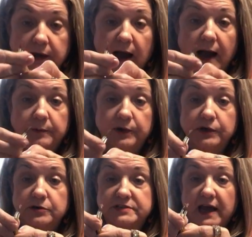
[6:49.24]
I'm going to
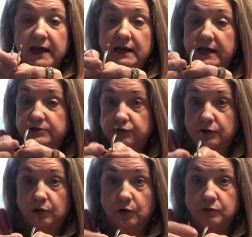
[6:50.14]
use an
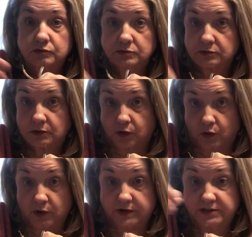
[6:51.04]
electrical
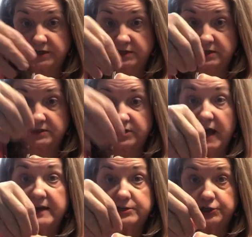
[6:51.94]
cord to
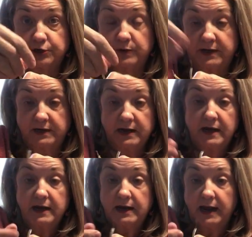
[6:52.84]
attach to it,
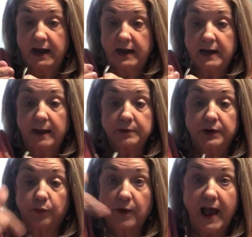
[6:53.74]
and I'm going
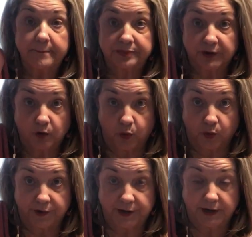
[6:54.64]
to wrap the
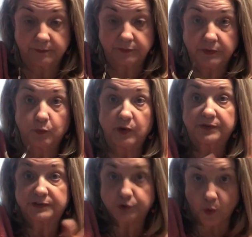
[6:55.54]
cord up
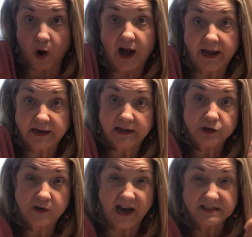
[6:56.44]
with twine.
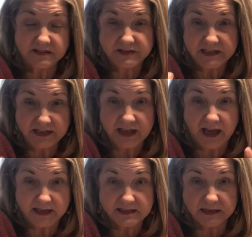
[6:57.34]
You guys have seen
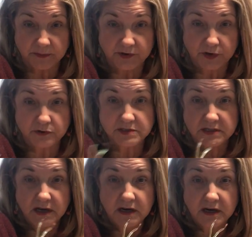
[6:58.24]
that, some of yous,
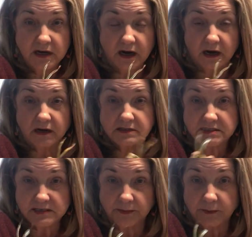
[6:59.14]
on
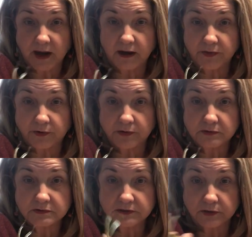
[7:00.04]
some of my other
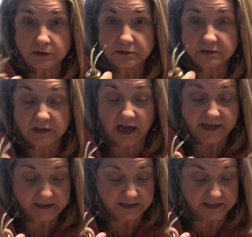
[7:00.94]
little lights